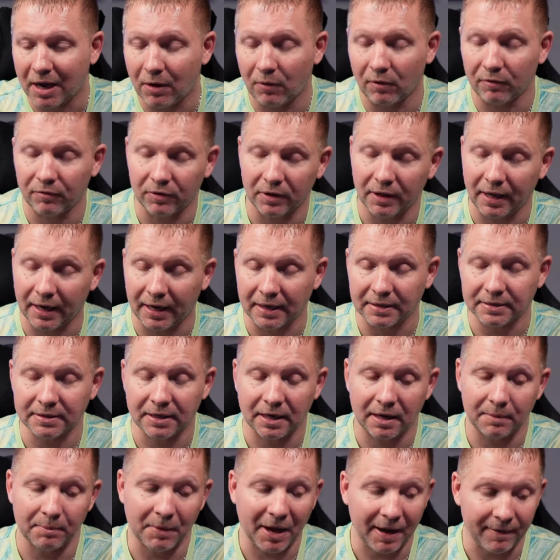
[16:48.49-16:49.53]
However, like I
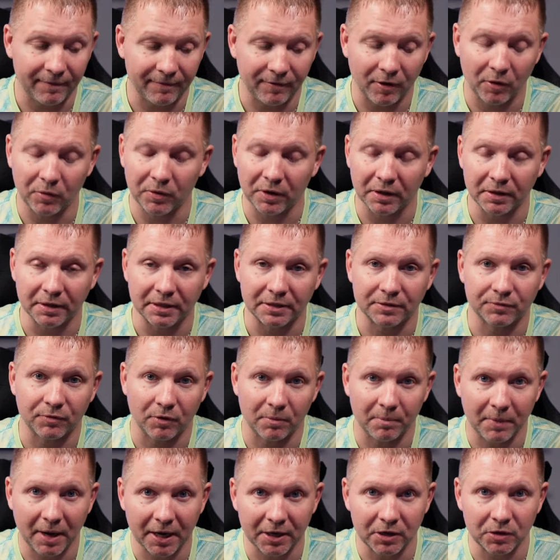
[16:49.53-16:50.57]
said, on my phone, at least for
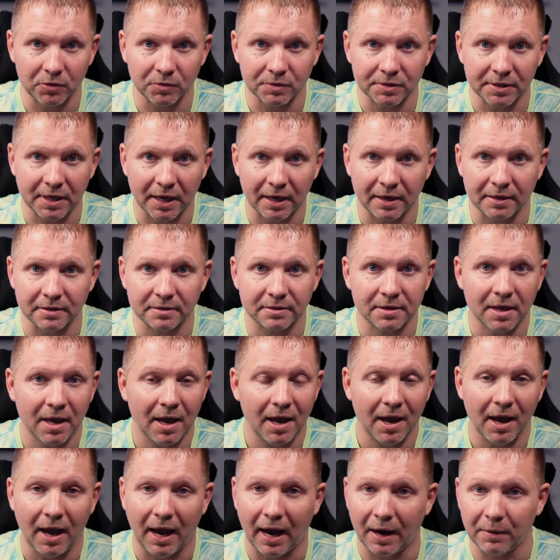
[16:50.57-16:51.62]
my use case,
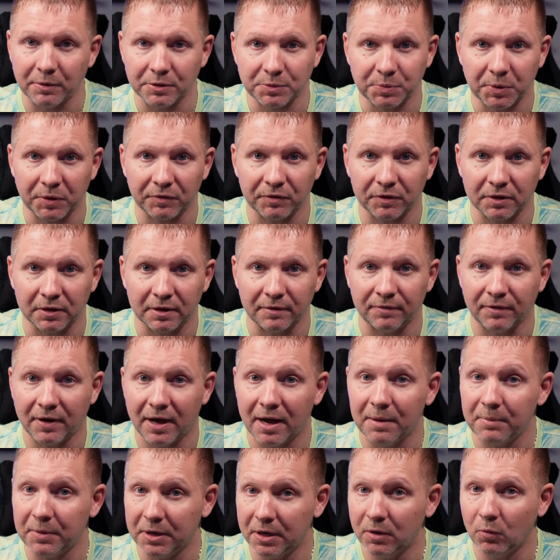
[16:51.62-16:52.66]
I was perfectly
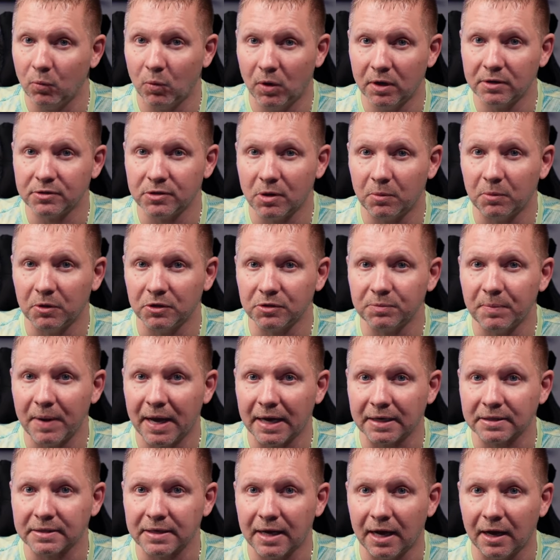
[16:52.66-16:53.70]
fine, but it was almost
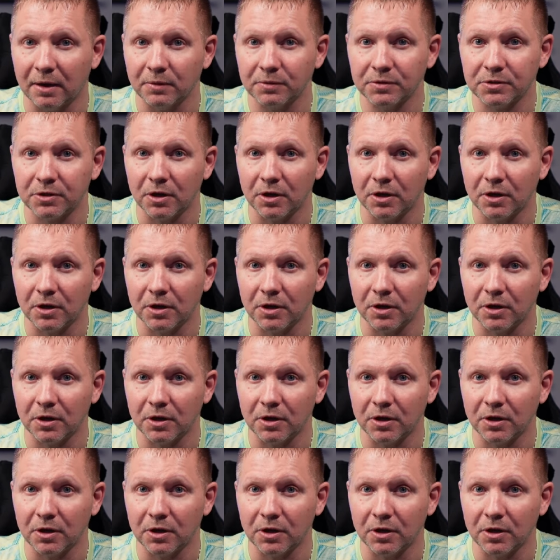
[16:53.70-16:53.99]
maxed out.